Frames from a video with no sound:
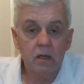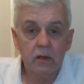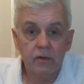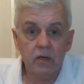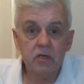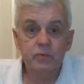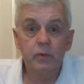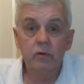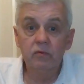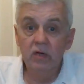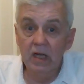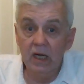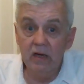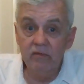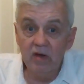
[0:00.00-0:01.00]
Thought he spoke
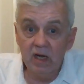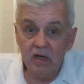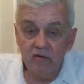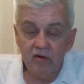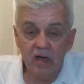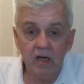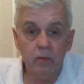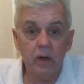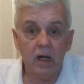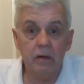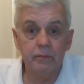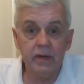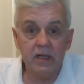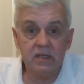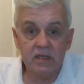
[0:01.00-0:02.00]
really, really, really well
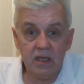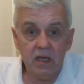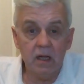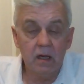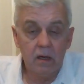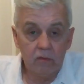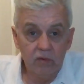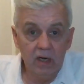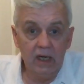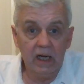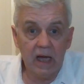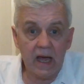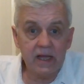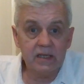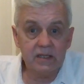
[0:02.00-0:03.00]
on BT. Really
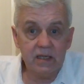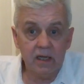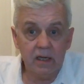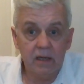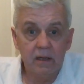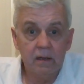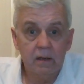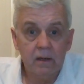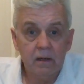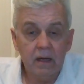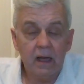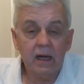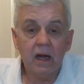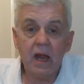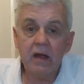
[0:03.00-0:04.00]
liked it.
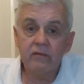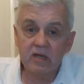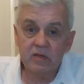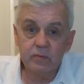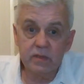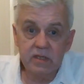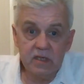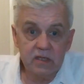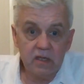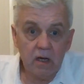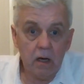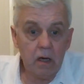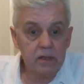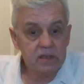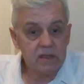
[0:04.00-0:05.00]
And I like Rasmus's
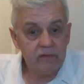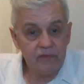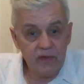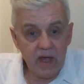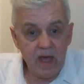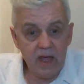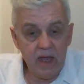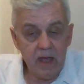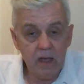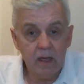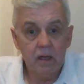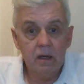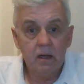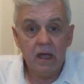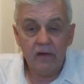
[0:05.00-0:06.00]
thoughts.
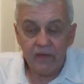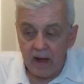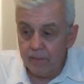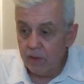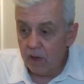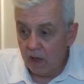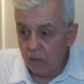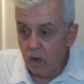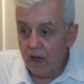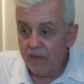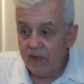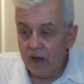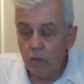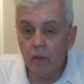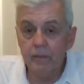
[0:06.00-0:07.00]
If I'm not where
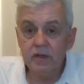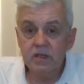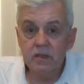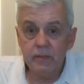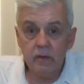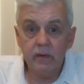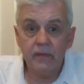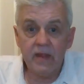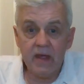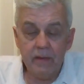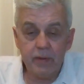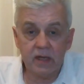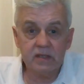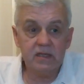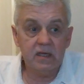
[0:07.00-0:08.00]
they want me to be when they
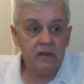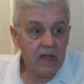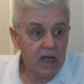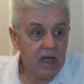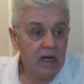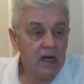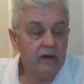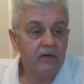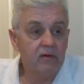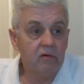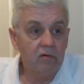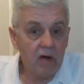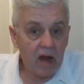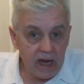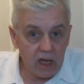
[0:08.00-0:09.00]
pass it, they can have a
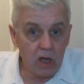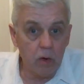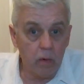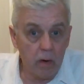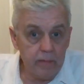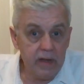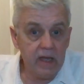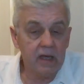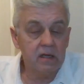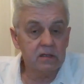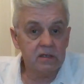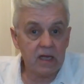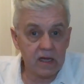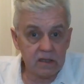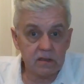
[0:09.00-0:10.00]
right go at me because
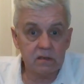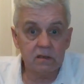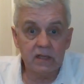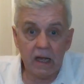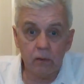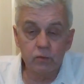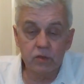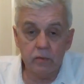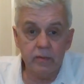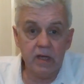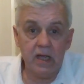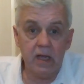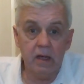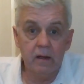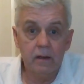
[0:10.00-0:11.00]
that's down to
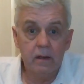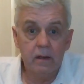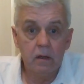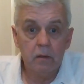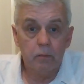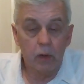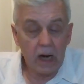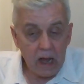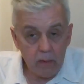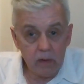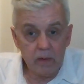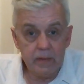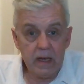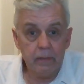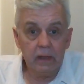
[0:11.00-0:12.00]
me. But I want
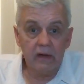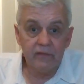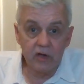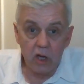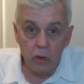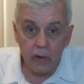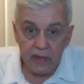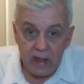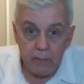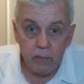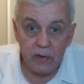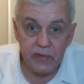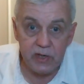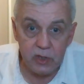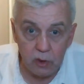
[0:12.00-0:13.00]
to be able to have a go at them
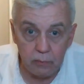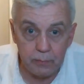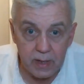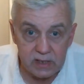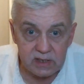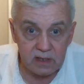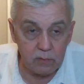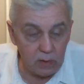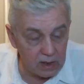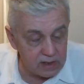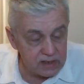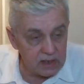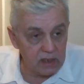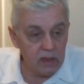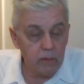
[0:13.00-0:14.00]
when they don't pass it. Well, I'll
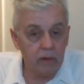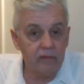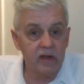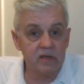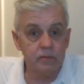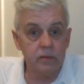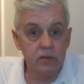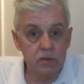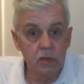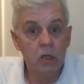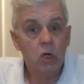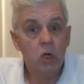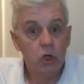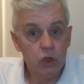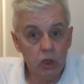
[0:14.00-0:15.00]
tell you what, Rasmus,
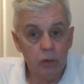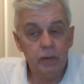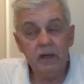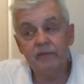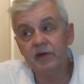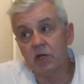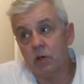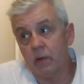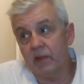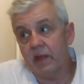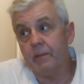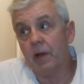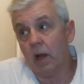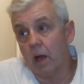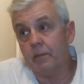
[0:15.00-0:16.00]
you'll be having a go at
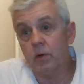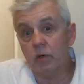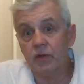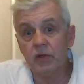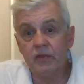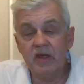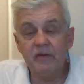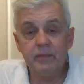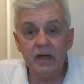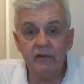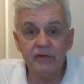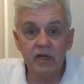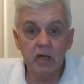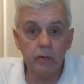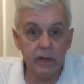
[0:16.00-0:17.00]
them a lot more than they've been
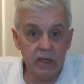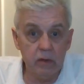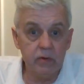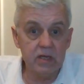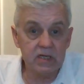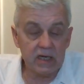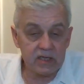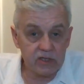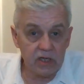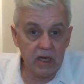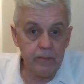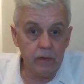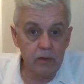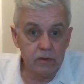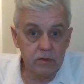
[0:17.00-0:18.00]
having a go at you these last 3
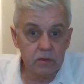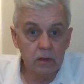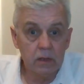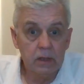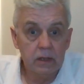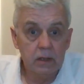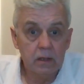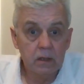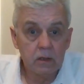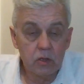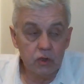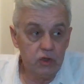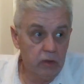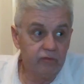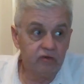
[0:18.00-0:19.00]
months
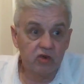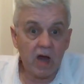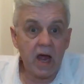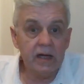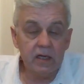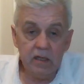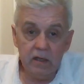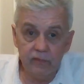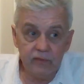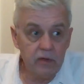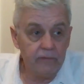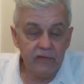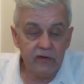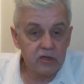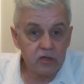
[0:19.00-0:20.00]
because you've tried and you've
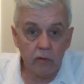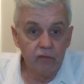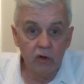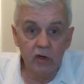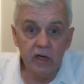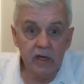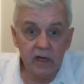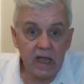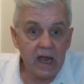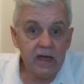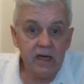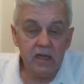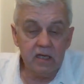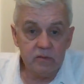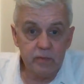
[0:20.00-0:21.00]
never stopped running and getting
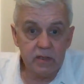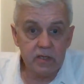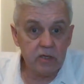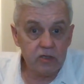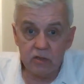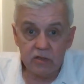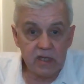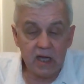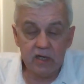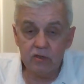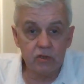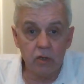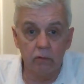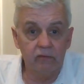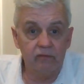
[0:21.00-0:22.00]
in these positions. They
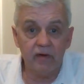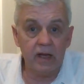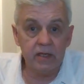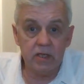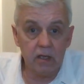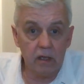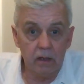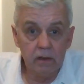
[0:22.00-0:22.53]
just don't find you.